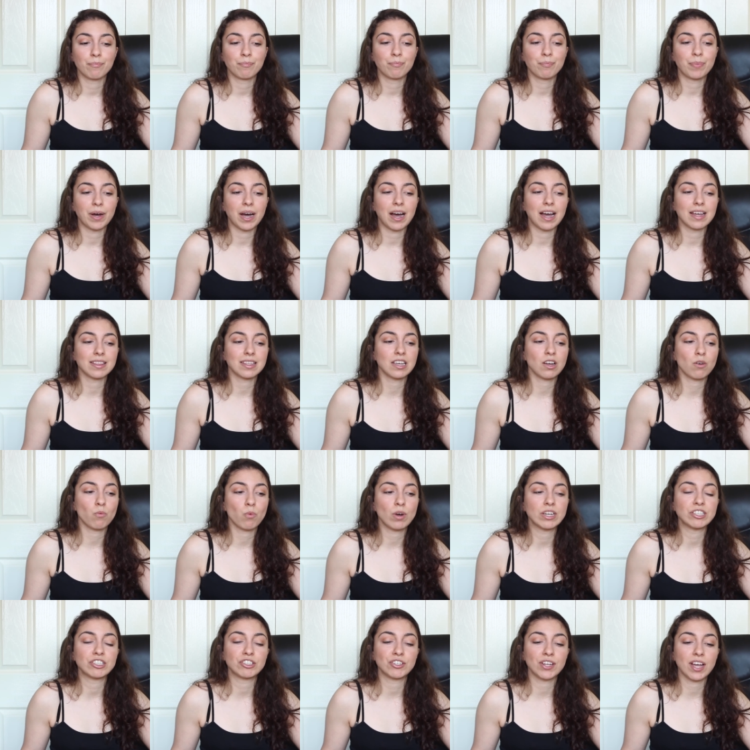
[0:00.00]
But I think
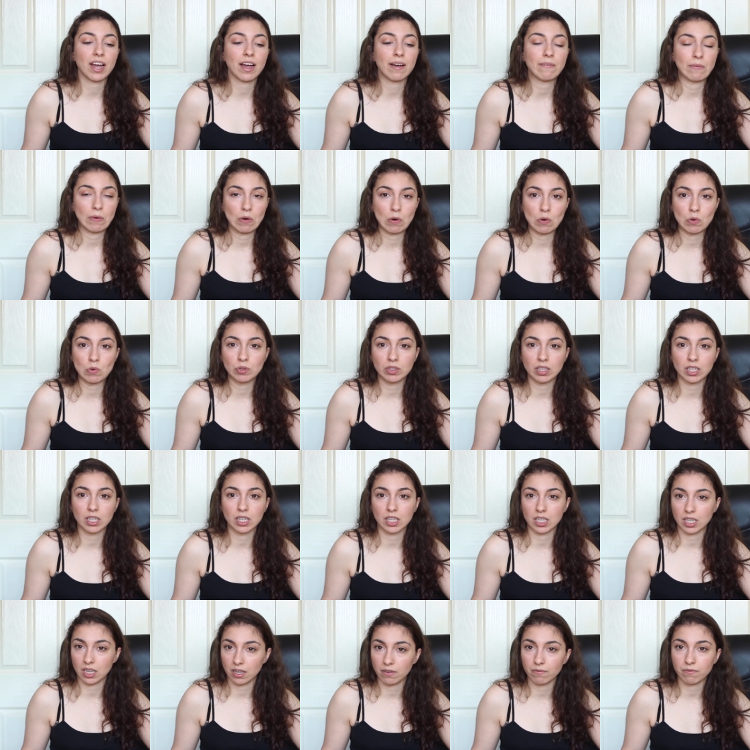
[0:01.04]
once you have all
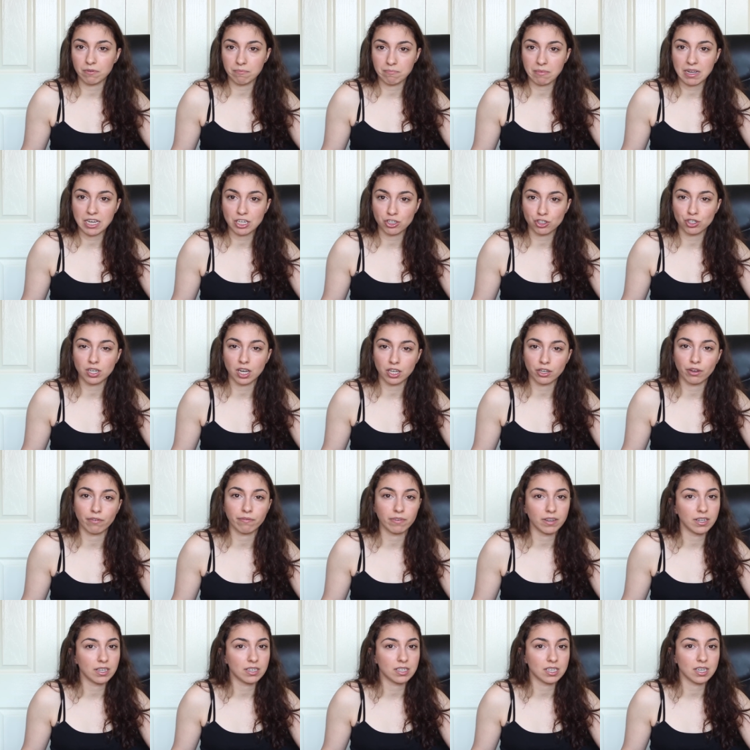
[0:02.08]
the information at your
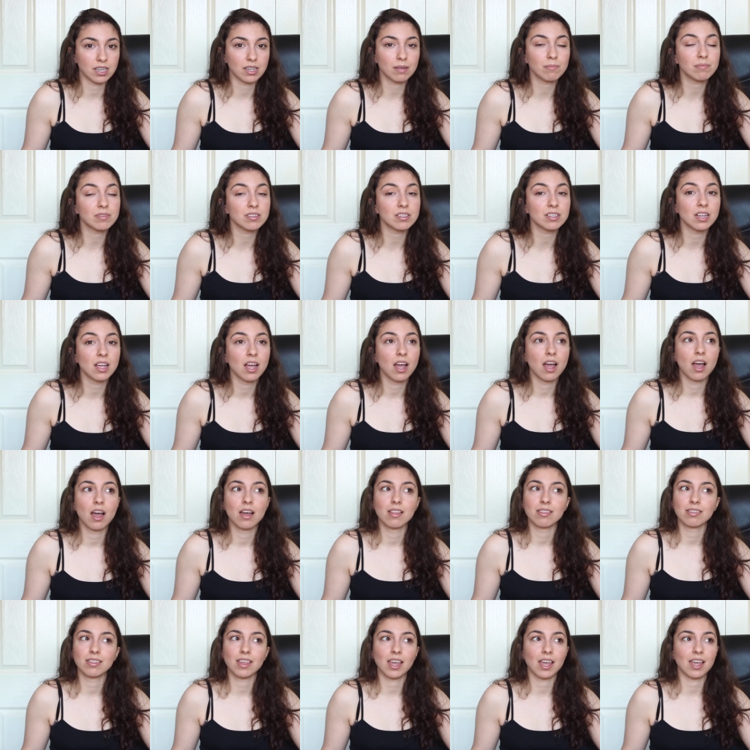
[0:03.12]
fingertips,
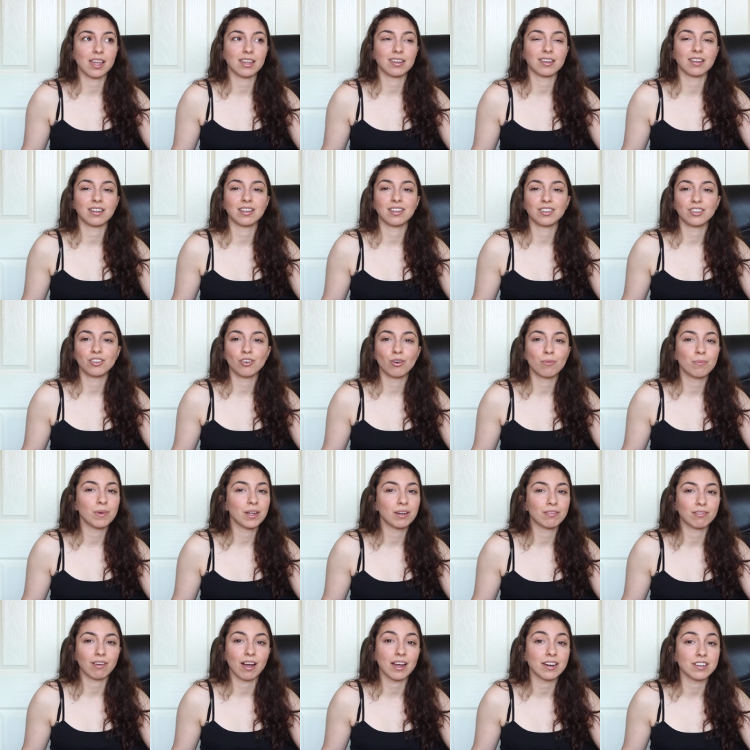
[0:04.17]
then you'll
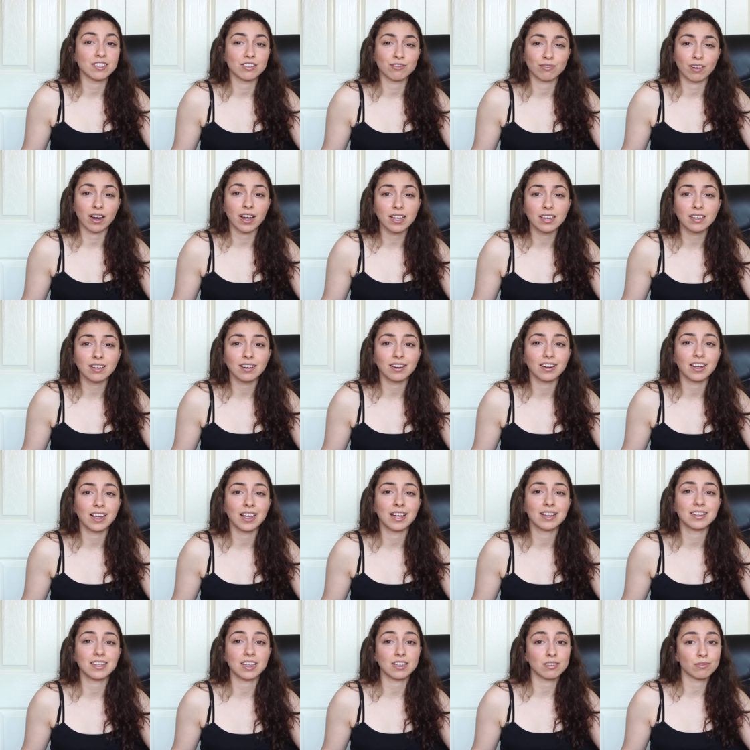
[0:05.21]
be right as rain,
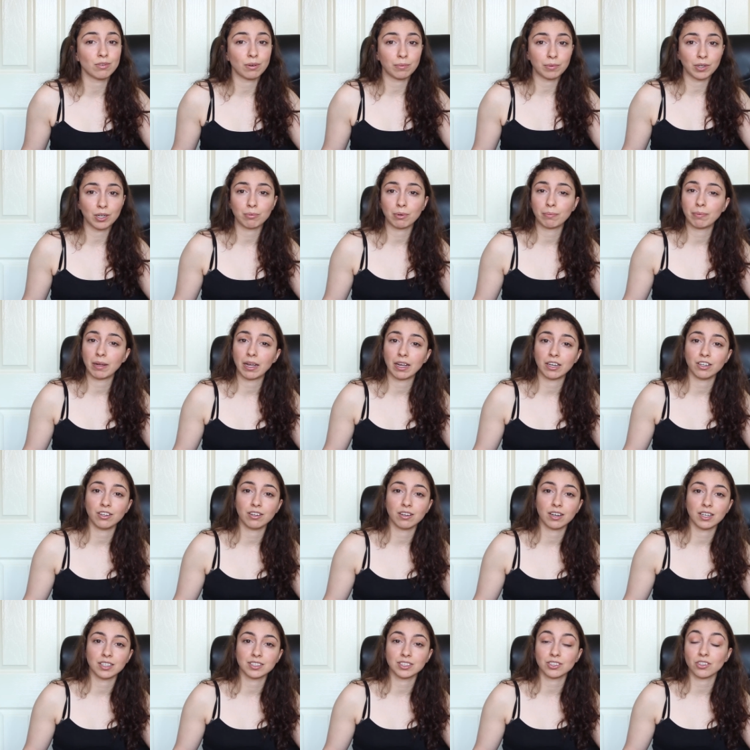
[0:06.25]
and that's what I'm going to prepare you
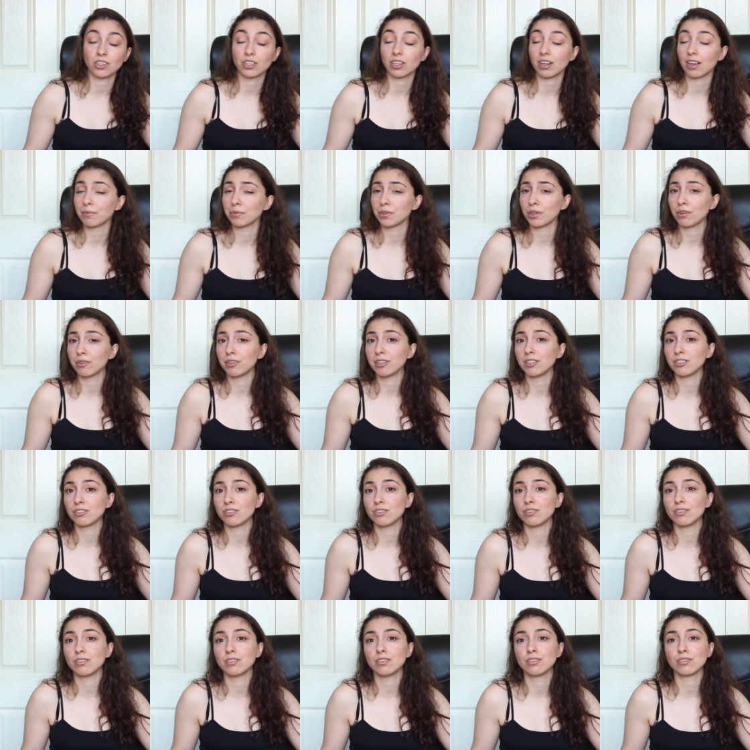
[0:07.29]
guys on. I'm going
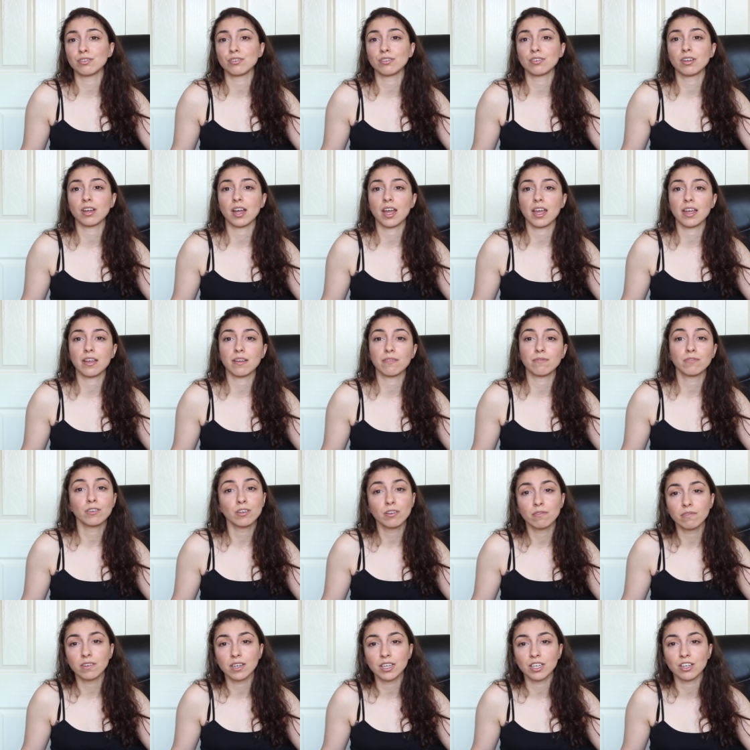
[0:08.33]
to do a
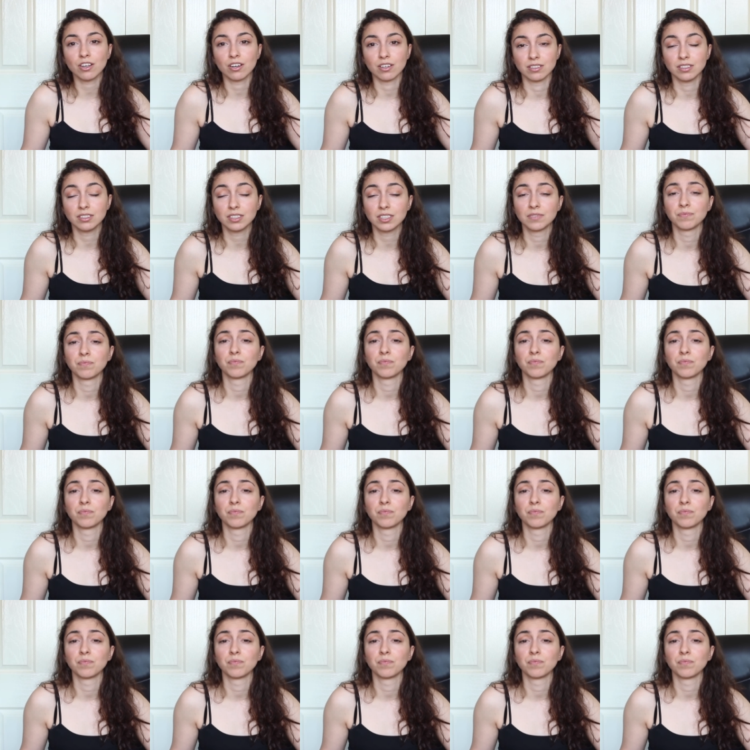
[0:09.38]
few videos.